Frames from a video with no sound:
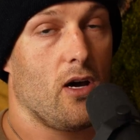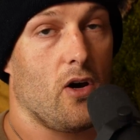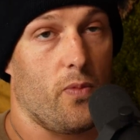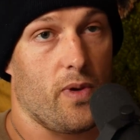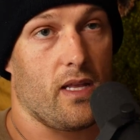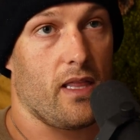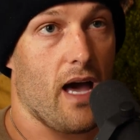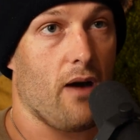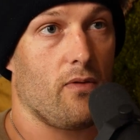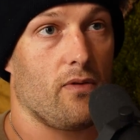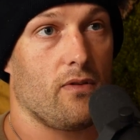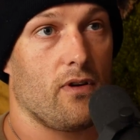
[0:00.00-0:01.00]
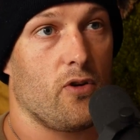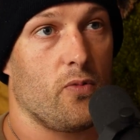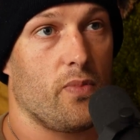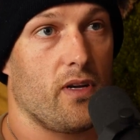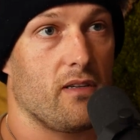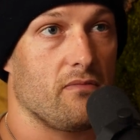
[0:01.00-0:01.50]
Hoping that will
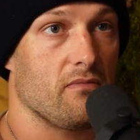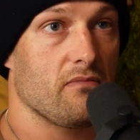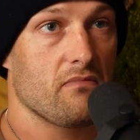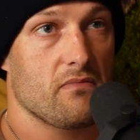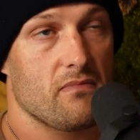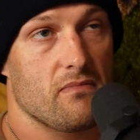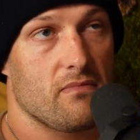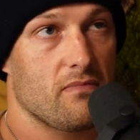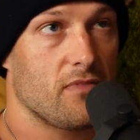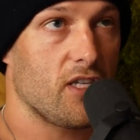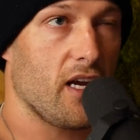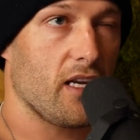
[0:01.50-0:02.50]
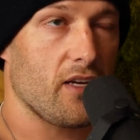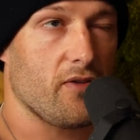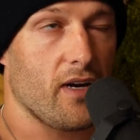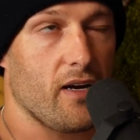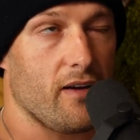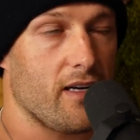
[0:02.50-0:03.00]
open
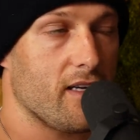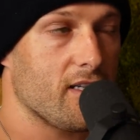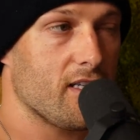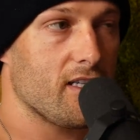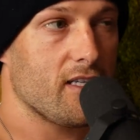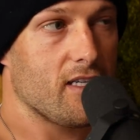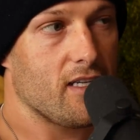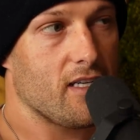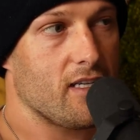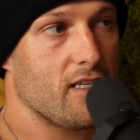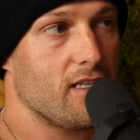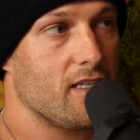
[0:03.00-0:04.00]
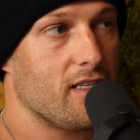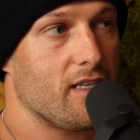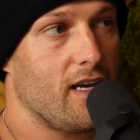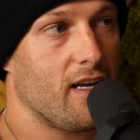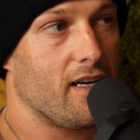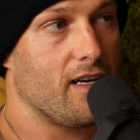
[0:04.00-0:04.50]
January-ish. Yeah.